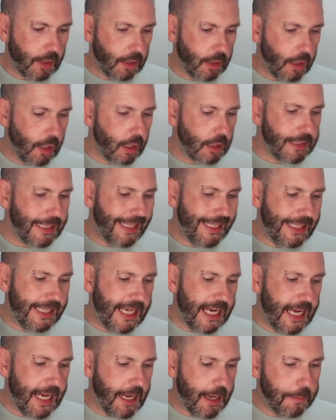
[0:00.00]

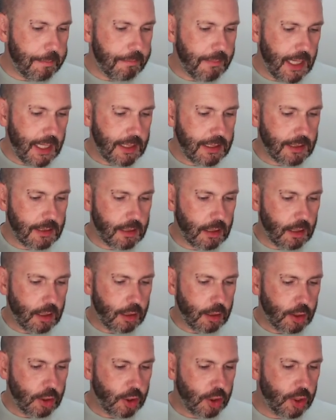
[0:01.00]
Gardenia, Musk,
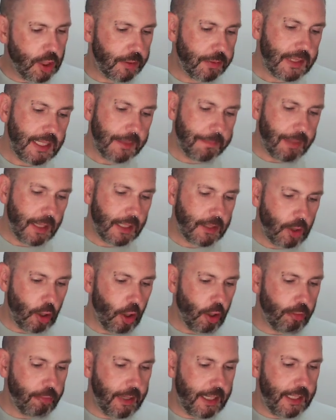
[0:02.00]
Juicy Blood
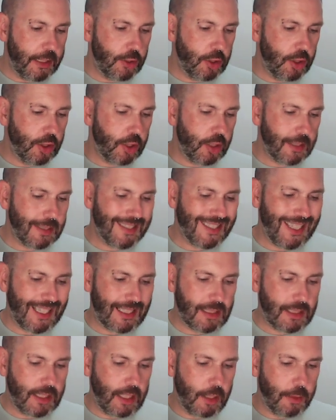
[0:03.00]
Orange,
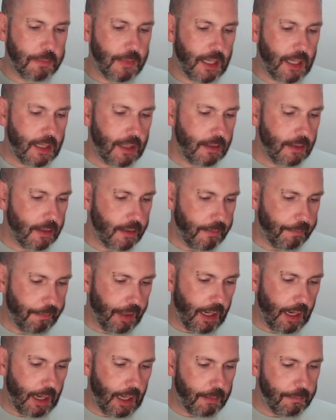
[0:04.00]
Satsuma,
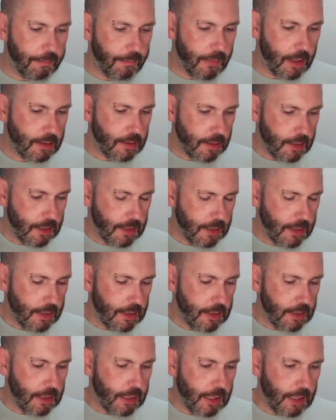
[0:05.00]
Plum.
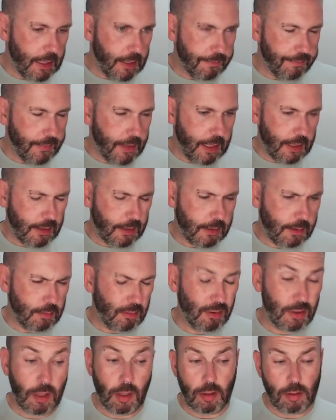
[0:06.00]
That's
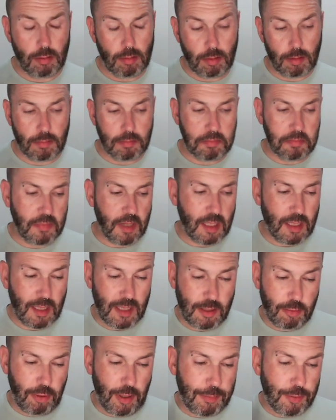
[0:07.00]
not the
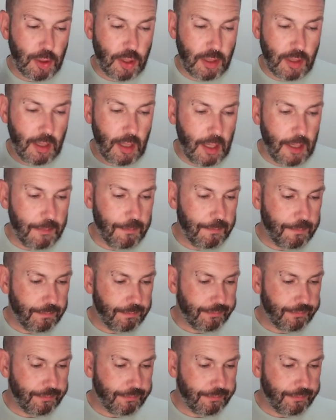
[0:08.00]
description that